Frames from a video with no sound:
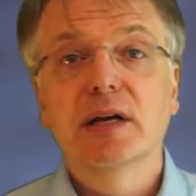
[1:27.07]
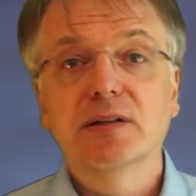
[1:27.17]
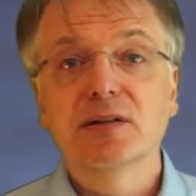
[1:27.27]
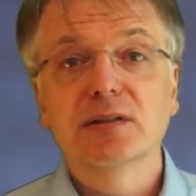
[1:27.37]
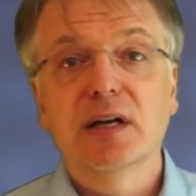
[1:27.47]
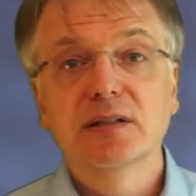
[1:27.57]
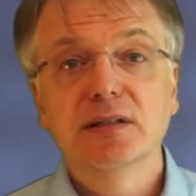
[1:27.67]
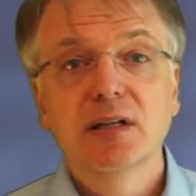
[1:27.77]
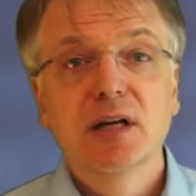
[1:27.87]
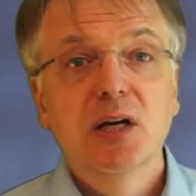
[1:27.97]

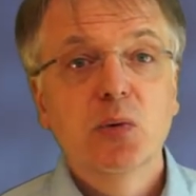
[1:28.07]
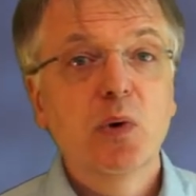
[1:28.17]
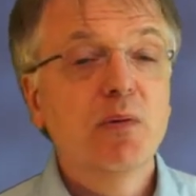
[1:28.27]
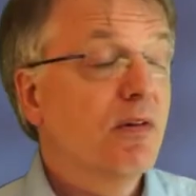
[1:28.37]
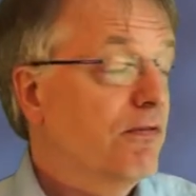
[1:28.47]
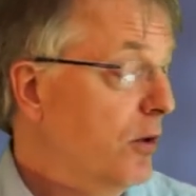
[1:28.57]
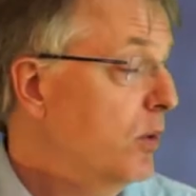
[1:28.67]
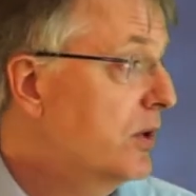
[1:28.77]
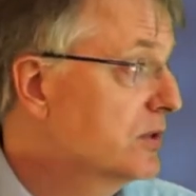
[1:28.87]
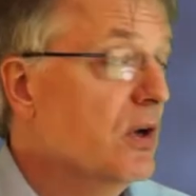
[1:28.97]
exercises, we will
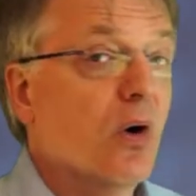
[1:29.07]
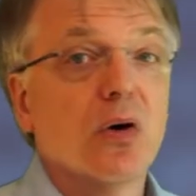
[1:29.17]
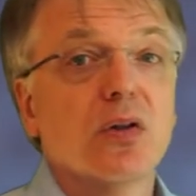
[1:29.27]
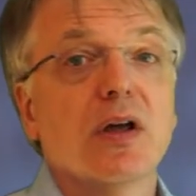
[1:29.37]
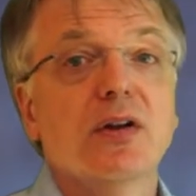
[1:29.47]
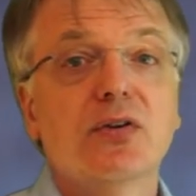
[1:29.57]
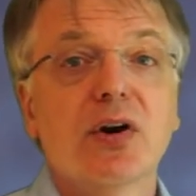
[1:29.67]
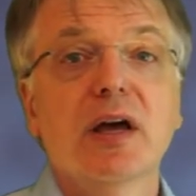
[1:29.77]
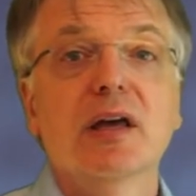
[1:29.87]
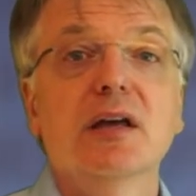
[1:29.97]
focus on
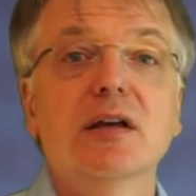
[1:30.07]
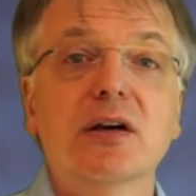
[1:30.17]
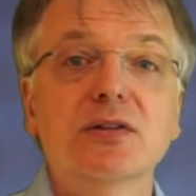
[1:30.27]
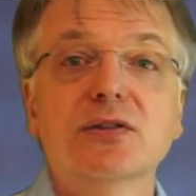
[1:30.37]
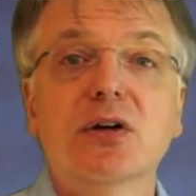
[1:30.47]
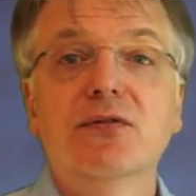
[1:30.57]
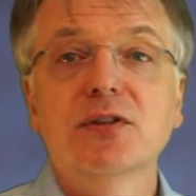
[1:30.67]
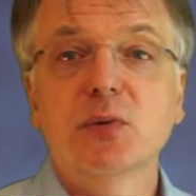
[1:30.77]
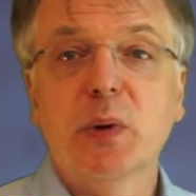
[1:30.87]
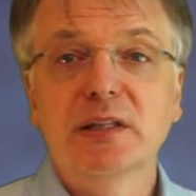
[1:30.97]
drying a
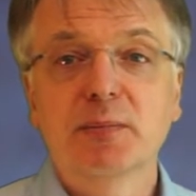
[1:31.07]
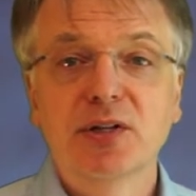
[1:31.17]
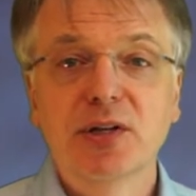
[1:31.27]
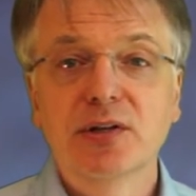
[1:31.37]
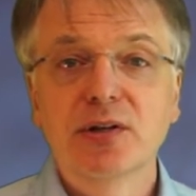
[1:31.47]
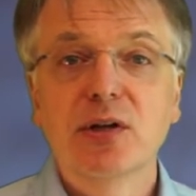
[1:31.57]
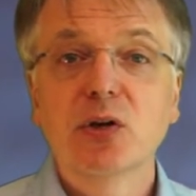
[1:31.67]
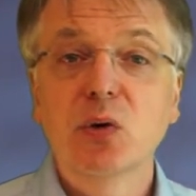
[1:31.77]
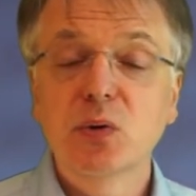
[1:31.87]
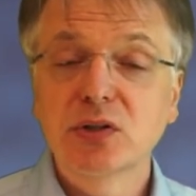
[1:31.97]
surface wet material
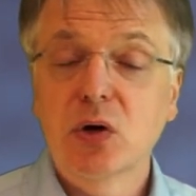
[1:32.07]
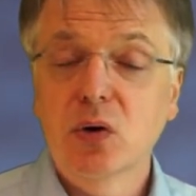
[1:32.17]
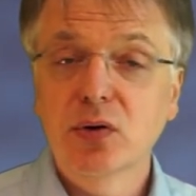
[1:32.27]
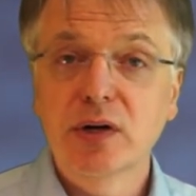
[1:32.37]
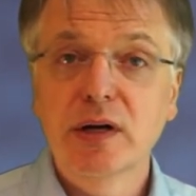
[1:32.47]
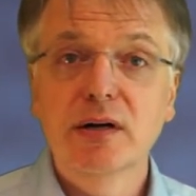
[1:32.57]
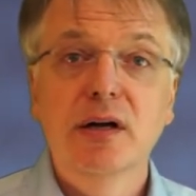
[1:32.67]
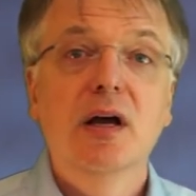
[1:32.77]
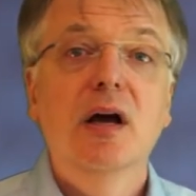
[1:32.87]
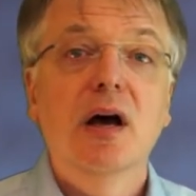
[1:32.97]
using hot air
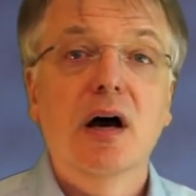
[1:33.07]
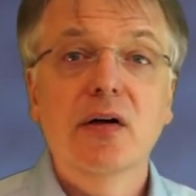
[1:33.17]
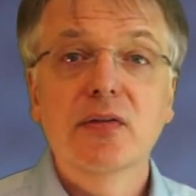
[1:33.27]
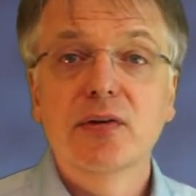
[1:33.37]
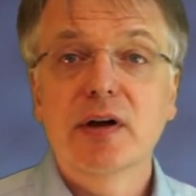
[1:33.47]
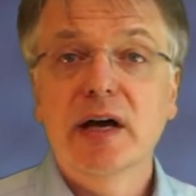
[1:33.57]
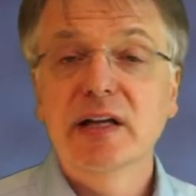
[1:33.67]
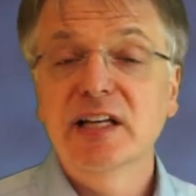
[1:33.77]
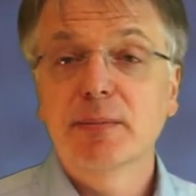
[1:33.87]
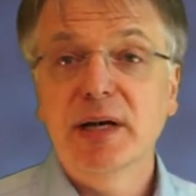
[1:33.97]
under
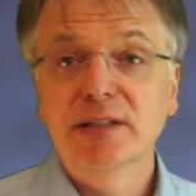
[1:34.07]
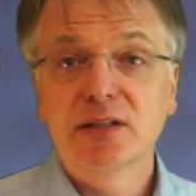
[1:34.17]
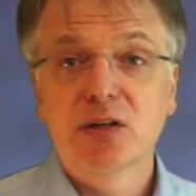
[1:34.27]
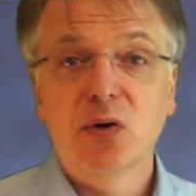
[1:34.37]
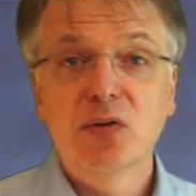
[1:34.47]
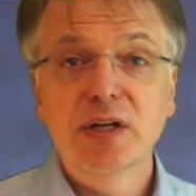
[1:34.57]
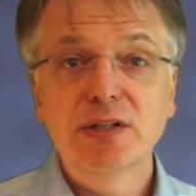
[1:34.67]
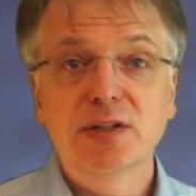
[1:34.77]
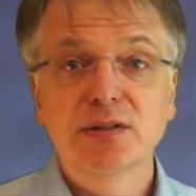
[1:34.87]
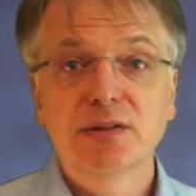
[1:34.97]
adiabatic
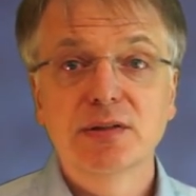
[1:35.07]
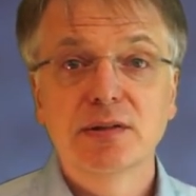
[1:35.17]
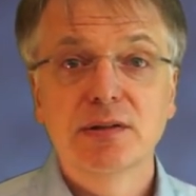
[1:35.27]
conditions.